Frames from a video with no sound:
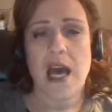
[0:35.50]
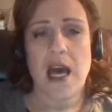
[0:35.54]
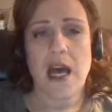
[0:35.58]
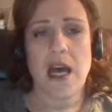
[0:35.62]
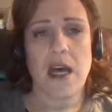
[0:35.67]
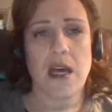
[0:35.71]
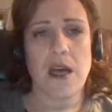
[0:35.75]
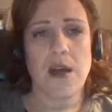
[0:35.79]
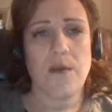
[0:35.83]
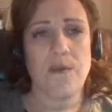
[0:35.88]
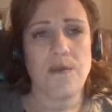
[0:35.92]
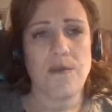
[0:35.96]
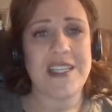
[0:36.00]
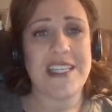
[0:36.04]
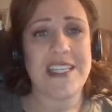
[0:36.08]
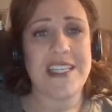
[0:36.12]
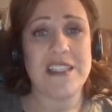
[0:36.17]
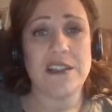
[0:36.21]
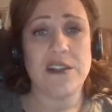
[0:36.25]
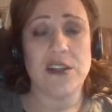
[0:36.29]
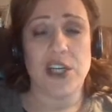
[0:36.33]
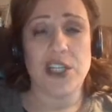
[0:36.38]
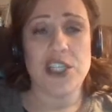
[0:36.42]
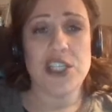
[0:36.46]
The
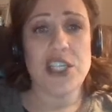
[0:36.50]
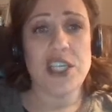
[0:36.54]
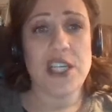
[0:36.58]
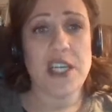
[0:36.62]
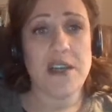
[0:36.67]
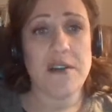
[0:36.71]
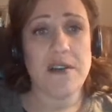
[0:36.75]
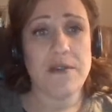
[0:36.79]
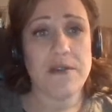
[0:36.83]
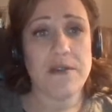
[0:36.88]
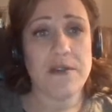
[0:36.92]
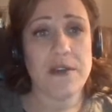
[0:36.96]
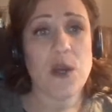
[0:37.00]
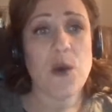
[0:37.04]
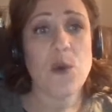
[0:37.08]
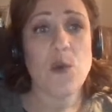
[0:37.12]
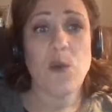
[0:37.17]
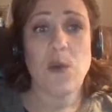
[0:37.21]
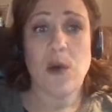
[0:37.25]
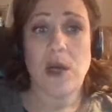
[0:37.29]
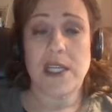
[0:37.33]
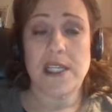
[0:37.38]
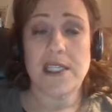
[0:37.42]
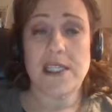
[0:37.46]
large enough
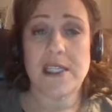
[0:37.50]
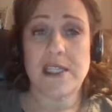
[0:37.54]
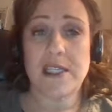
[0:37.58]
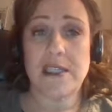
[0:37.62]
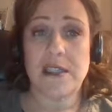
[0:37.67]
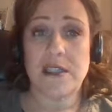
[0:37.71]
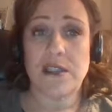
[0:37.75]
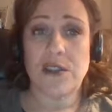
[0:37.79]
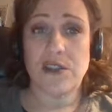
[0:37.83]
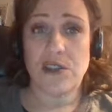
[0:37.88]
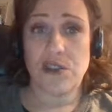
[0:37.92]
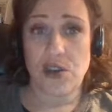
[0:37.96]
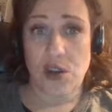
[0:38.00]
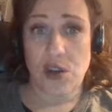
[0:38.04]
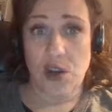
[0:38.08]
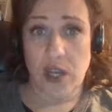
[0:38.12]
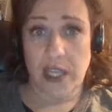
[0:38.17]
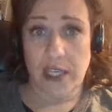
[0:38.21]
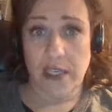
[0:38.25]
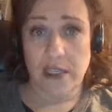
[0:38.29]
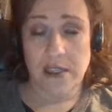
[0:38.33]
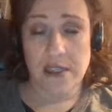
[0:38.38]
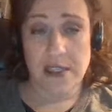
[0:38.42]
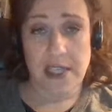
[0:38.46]
was
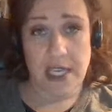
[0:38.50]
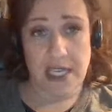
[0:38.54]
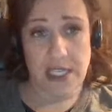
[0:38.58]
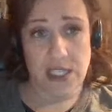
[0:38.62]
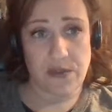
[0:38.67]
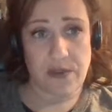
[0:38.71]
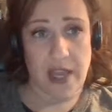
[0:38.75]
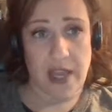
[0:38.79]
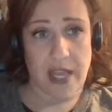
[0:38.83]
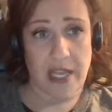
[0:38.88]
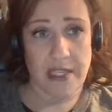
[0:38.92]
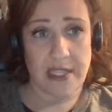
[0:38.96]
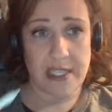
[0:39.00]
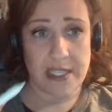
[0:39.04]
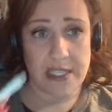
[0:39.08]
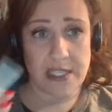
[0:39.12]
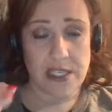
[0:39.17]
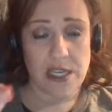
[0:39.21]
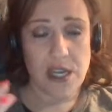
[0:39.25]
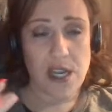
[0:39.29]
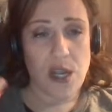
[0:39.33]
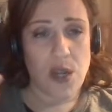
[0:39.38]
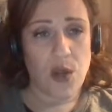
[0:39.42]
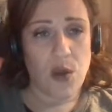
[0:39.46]
not satisfied. This
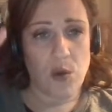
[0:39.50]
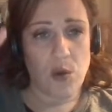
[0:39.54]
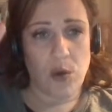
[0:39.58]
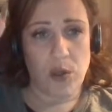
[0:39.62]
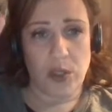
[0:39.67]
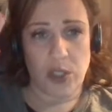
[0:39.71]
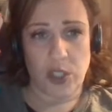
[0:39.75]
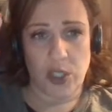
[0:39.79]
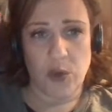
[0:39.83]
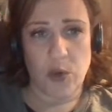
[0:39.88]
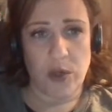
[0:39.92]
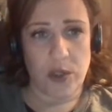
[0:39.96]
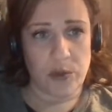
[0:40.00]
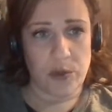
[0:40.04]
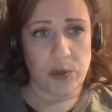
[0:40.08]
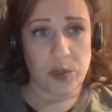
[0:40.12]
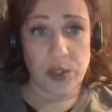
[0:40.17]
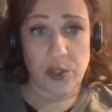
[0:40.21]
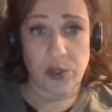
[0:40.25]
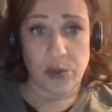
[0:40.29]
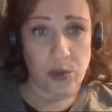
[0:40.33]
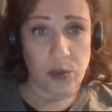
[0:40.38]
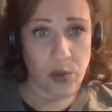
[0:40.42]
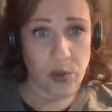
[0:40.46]
quote unquote
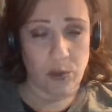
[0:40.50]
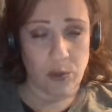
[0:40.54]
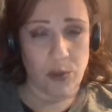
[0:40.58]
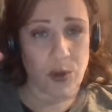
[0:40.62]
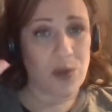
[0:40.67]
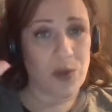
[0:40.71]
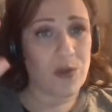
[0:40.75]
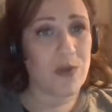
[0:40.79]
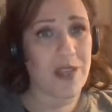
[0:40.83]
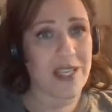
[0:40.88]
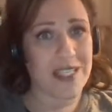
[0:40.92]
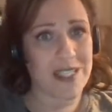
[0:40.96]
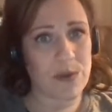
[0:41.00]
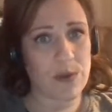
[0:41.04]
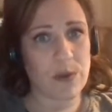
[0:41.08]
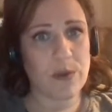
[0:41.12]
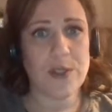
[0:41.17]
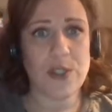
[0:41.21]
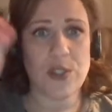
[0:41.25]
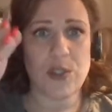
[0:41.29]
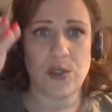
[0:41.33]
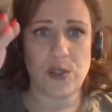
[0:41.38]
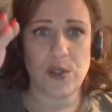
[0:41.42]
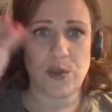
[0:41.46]
normal. That's what
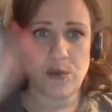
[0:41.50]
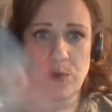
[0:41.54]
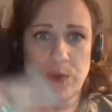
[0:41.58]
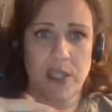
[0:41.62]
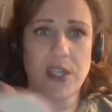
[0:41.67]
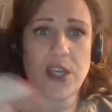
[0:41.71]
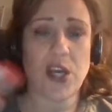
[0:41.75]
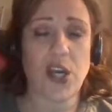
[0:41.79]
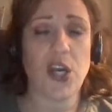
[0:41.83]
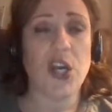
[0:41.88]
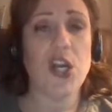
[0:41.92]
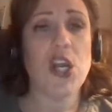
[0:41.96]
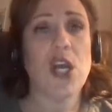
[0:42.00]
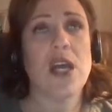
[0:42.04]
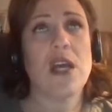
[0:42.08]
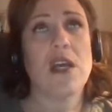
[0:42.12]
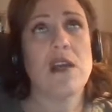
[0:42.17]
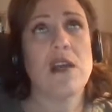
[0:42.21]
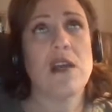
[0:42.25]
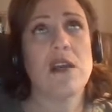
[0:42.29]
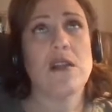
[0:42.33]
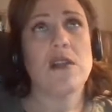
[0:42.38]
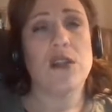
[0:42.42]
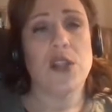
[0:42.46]
we're doing with our
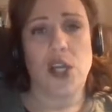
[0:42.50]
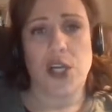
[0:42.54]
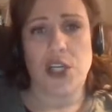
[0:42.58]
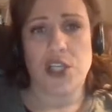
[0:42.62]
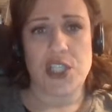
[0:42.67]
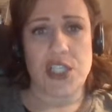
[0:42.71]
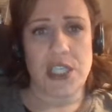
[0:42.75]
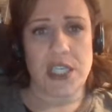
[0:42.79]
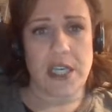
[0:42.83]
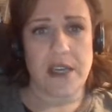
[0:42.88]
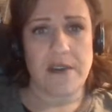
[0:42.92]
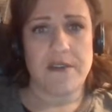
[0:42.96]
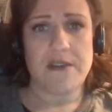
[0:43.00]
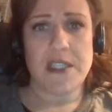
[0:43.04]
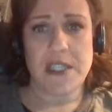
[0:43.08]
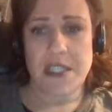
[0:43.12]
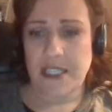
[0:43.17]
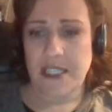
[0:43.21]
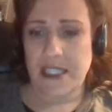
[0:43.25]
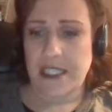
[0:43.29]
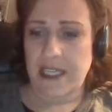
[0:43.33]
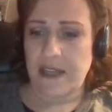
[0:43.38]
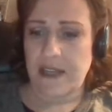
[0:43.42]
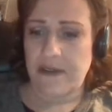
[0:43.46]
large enough, is
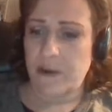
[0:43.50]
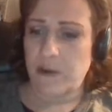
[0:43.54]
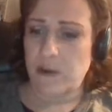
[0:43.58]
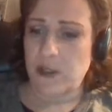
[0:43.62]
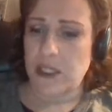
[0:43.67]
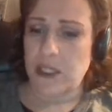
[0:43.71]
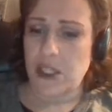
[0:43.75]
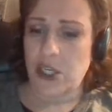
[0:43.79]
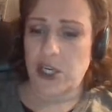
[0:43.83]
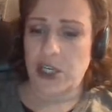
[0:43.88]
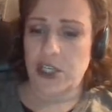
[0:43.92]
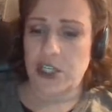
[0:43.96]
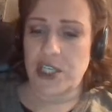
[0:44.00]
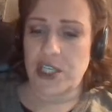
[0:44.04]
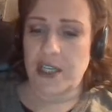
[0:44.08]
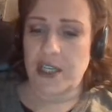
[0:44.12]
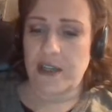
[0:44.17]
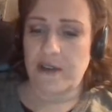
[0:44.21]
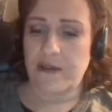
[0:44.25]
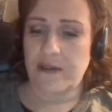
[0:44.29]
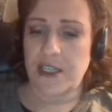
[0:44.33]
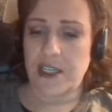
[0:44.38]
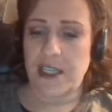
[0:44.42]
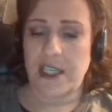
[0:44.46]
to see if it was large
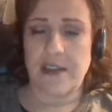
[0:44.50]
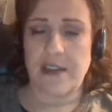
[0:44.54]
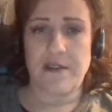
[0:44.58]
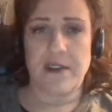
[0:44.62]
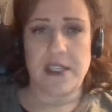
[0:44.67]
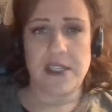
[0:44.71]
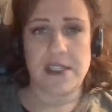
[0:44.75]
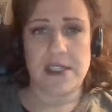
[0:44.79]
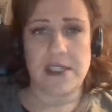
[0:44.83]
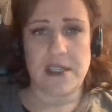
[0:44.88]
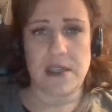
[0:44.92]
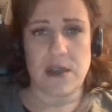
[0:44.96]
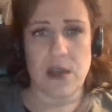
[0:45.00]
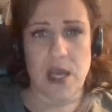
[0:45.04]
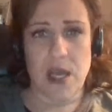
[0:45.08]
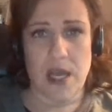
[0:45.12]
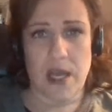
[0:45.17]
enough to give us